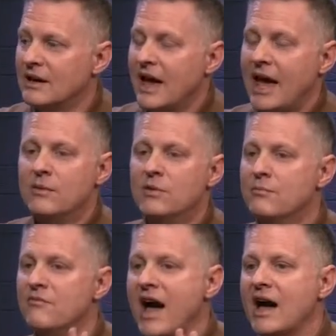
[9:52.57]
Yeah. And the
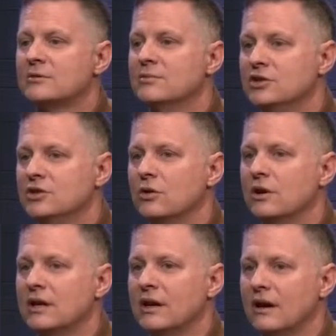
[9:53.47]
vast
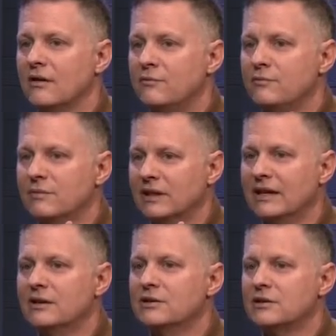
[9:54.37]
majority of
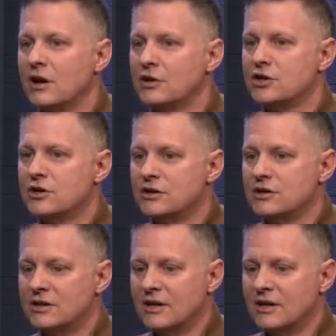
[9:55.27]
leaders in our church